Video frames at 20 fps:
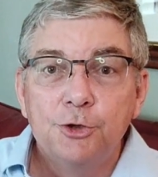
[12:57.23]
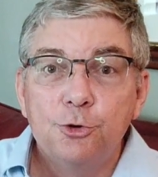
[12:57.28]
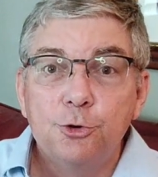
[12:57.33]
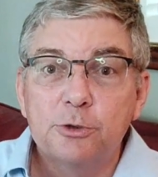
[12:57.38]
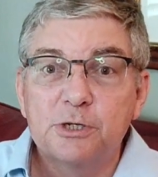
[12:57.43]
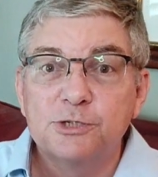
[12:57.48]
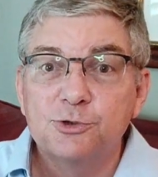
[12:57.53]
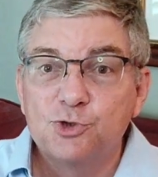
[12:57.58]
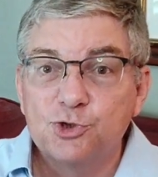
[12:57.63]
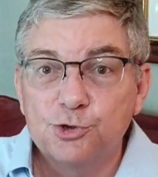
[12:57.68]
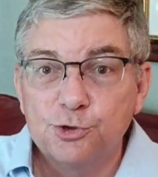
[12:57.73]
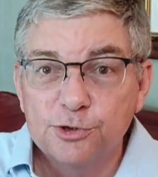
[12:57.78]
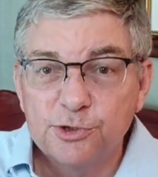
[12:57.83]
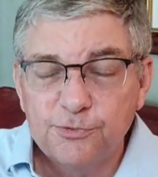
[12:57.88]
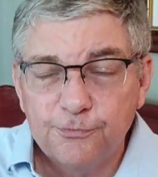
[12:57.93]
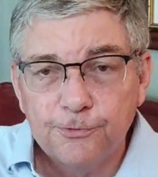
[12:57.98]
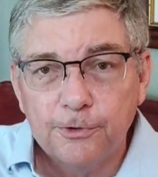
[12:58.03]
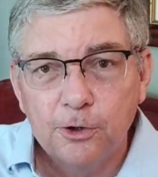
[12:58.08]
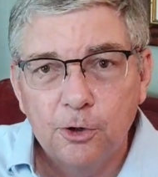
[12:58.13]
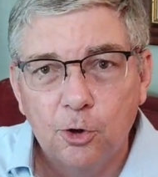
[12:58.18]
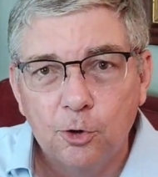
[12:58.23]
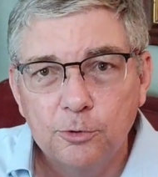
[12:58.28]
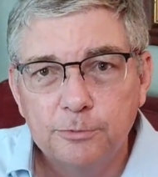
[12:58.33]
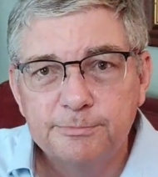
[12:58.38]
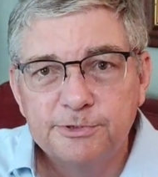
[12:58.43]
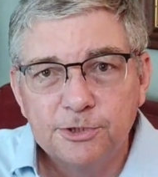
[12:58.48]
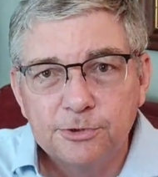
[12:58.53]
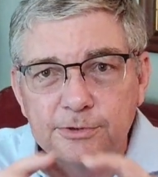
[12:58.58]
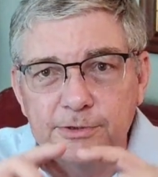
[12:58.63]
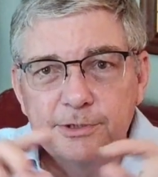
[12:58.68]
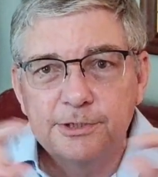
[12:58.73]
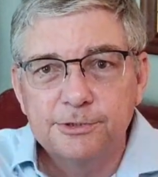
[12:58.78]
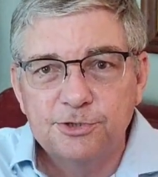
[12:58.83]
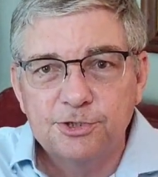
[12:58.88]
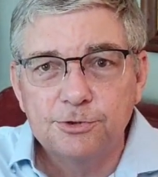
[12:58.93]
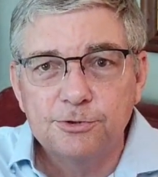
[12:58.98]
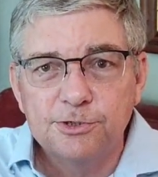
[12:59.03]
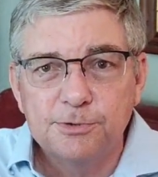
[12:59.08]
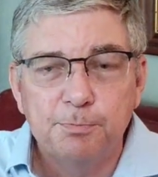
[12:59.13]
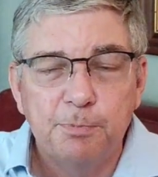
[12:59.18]
You can search for homes on the
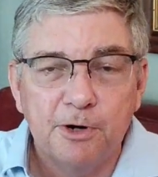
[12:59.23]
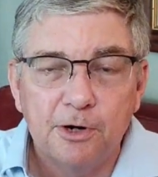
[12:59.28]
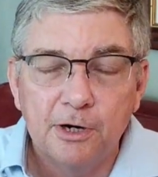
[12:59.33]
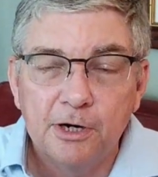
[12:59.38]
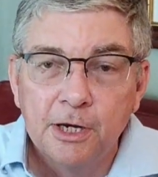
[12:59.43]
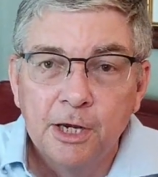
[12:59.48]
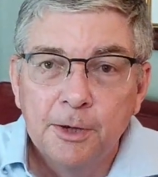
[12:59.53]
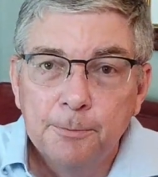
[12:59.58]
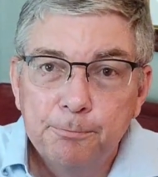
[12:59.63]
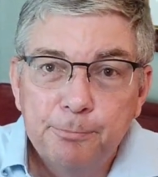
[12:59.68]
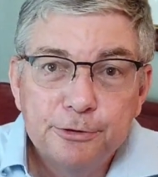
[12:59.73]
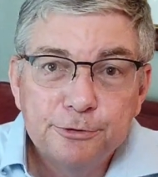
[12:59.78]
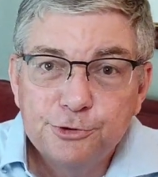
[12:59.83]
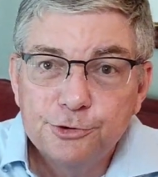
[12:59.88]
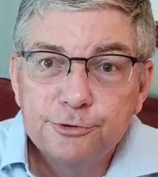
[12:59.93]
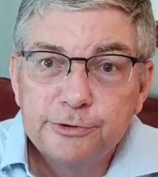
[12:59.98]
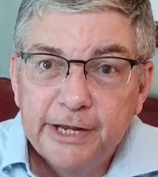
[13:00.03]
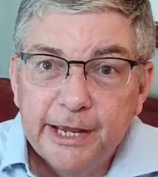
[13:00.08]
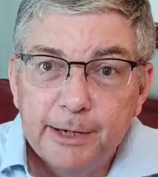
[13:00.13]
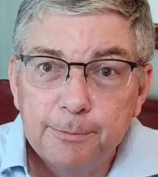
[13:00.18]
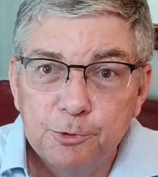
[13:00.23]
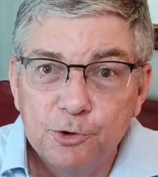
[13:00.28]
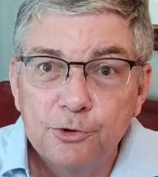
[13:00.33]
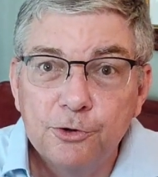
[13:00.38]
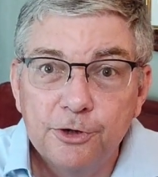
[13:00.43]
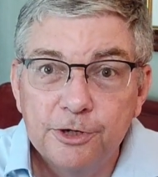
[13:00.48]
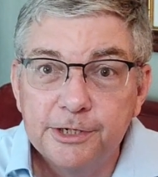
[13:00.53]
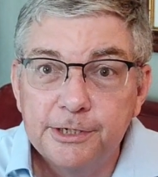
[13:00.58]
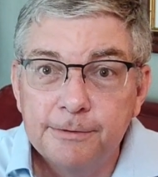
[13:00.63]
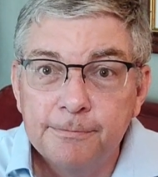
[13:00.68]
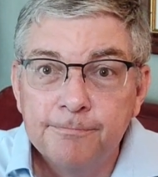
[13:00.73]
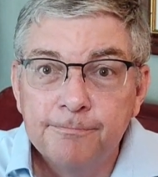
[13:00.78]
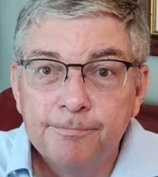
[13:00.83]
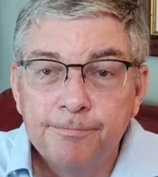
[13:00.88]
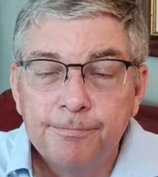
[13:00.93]
search bar, put your neighborhood,